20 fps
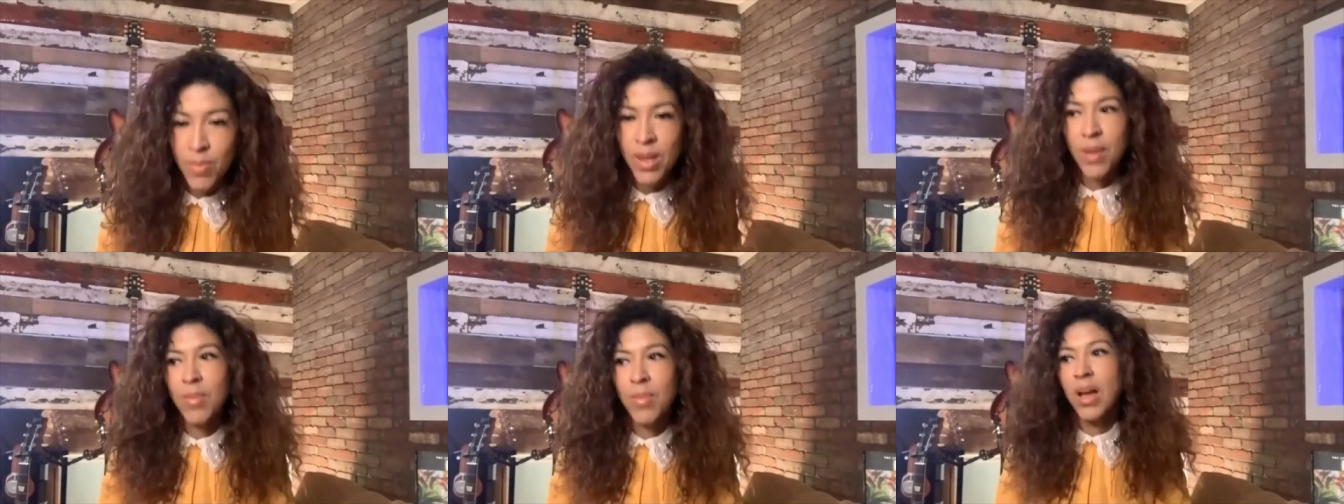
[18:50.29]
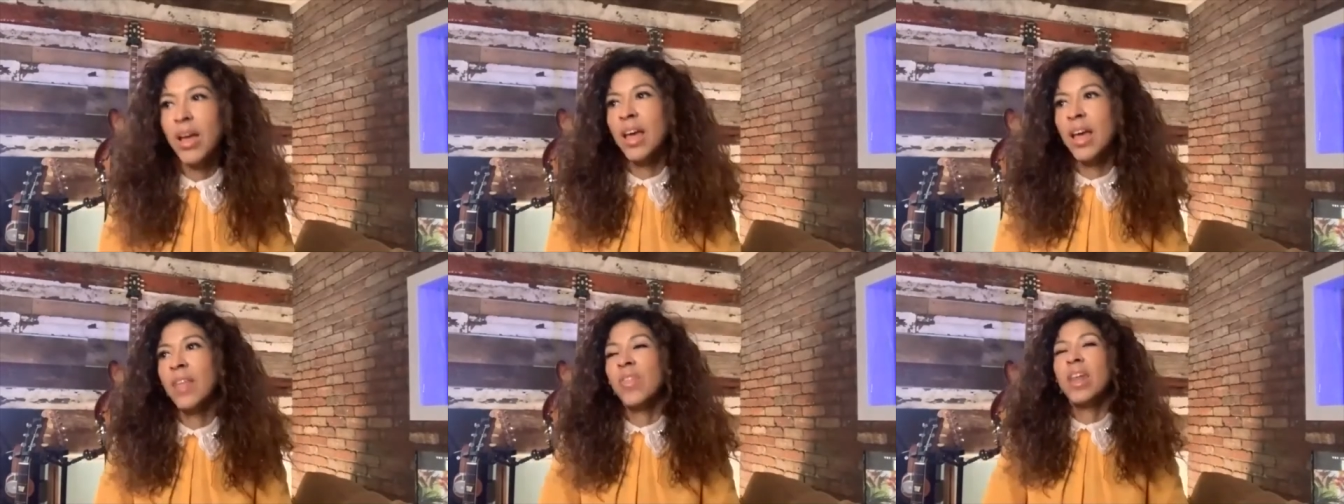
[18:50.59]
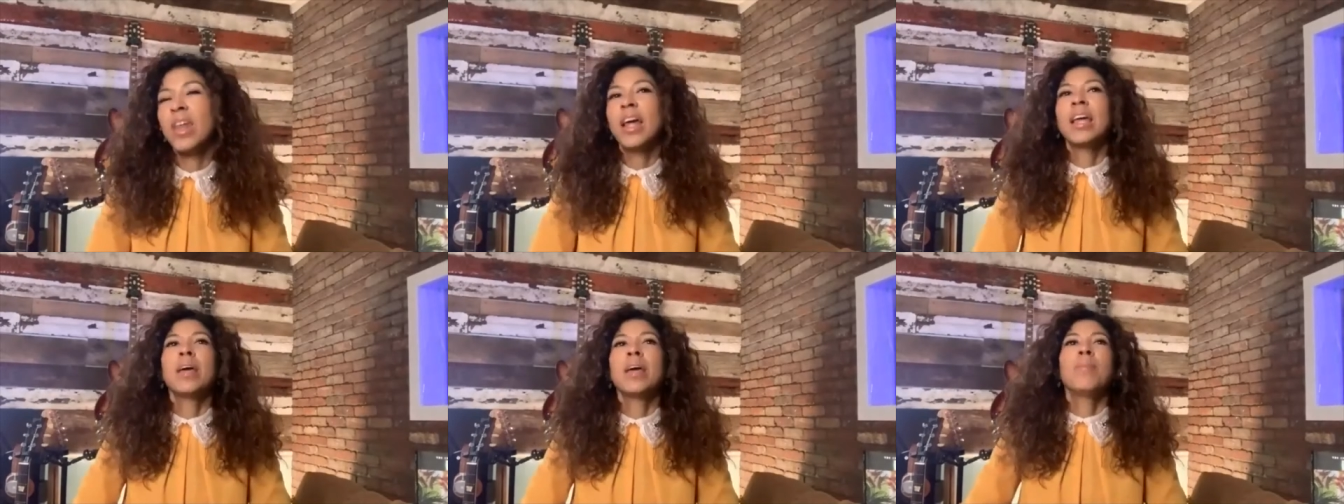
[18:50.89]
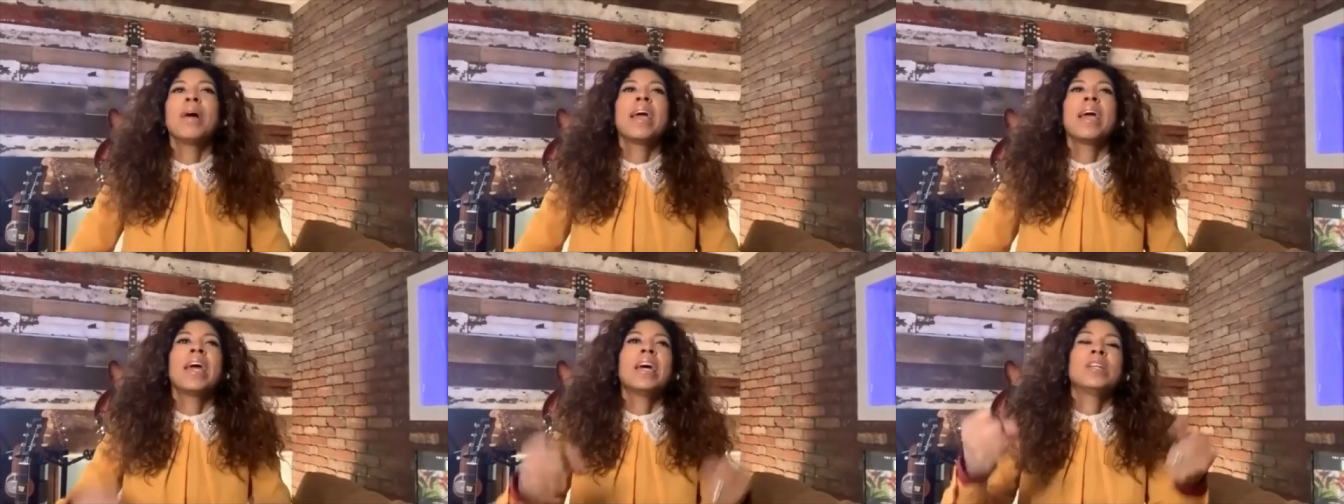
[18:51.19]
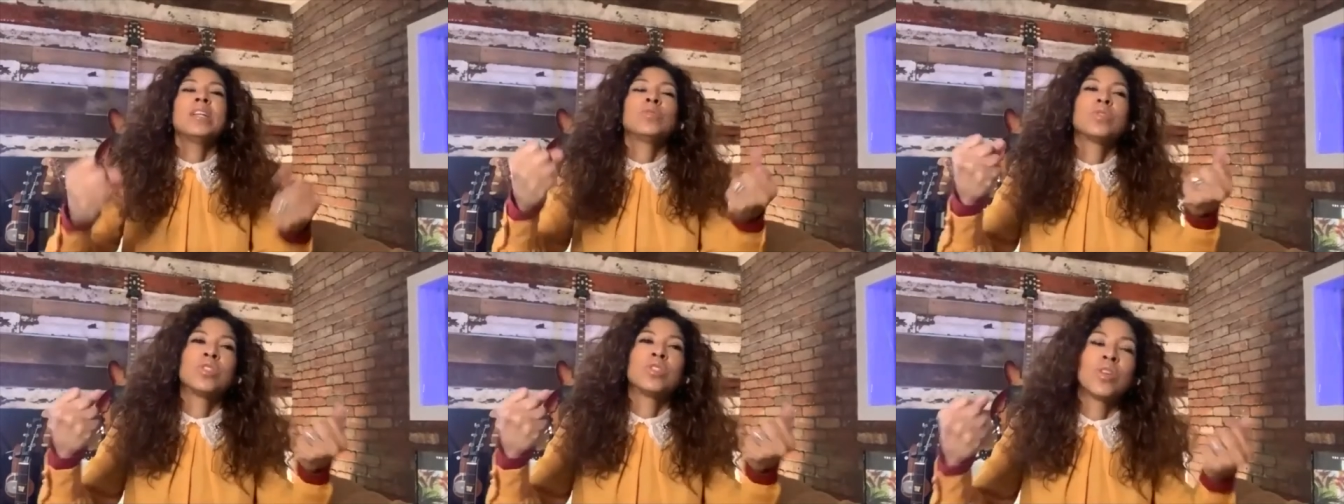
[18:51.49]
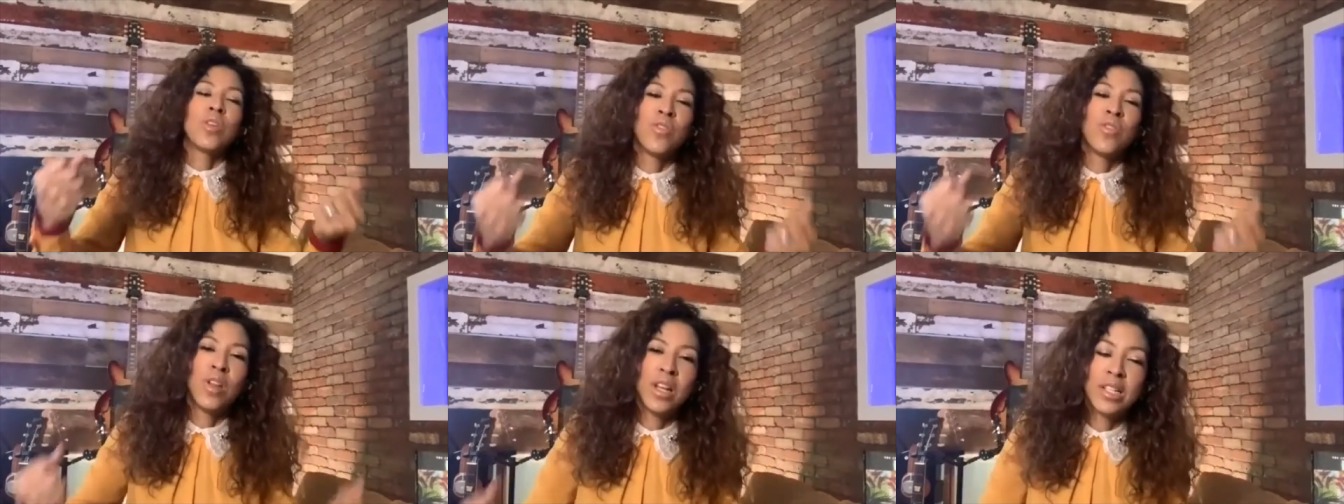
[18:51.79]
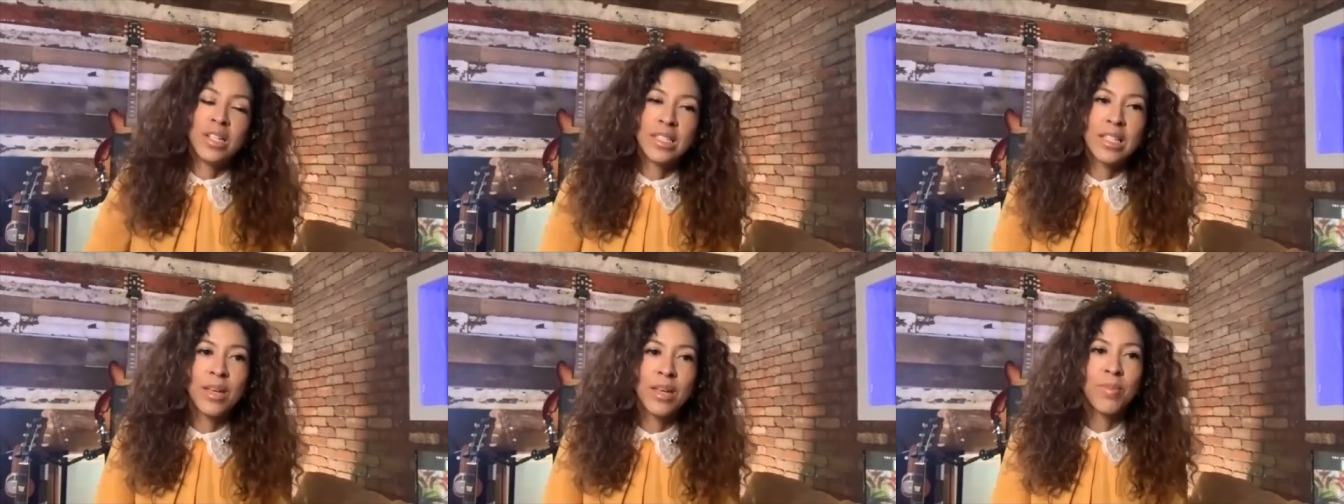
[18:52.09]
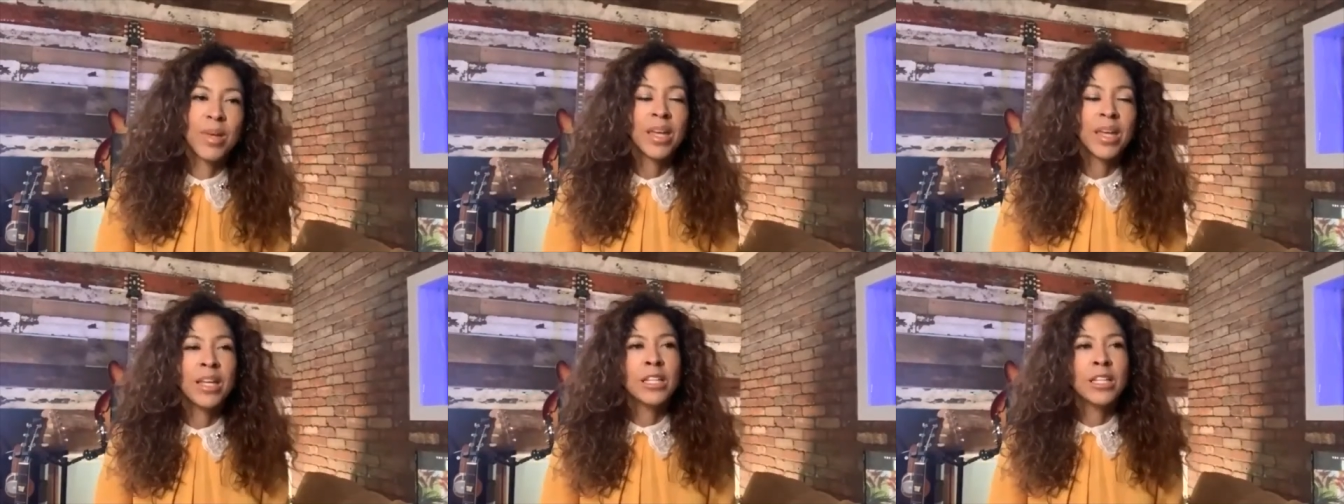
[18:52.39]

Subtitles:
and then again my hands would start falling asleep.